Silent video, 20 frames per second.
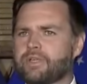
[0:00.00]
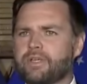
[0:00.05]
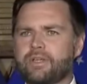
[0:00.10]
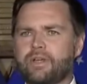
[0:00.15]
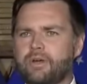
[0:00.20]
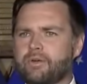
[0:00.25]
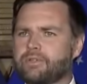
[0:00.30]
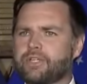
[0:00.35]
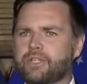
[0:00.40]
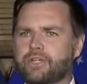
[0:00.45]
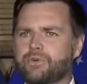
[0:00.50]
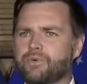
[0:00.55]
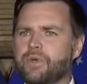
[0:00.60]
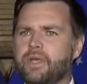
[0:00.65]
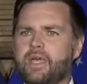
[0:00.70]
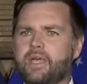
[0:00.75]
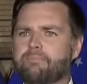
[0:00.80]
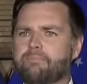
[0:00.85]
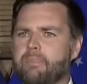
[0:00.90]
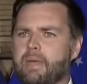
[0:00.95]
you know,
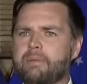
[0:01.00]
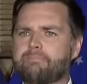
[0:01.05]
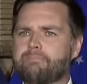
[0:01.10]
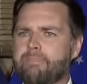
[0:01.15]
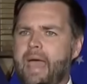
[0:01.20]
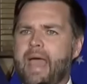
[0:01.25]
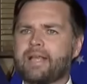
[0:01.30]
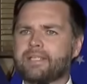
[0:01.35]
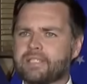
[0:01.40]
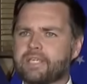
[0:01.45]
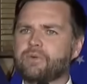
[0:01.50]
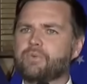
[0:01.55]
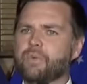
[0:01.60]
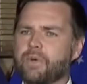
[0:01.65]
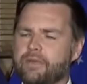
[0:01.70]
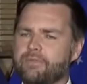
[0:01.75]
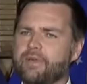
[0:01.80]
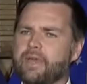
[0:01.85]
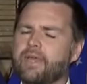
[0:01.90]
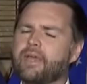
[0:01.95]
degree in basket
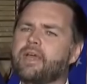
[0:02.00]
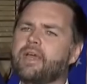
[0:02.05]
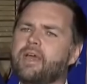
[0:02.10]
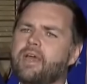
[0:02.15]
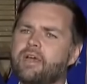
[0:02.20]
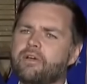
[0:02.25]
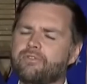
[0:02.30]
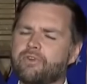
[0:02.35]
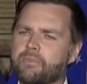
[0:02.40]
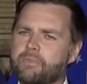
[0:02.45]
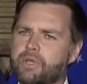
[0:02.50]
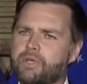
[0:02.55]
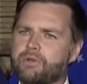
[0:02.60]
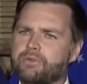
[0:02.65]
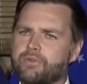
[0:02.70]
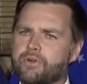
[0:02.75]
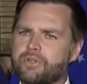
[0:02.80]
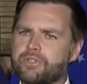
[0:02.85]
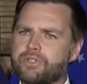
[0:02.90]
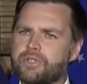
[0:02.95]
weaving from a
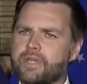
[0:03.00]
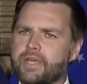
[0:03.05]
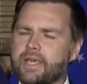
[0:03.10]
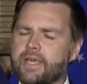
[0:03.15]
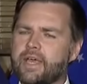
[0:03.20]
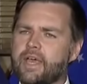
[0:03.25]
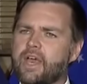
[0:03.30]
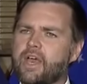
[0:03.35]
university.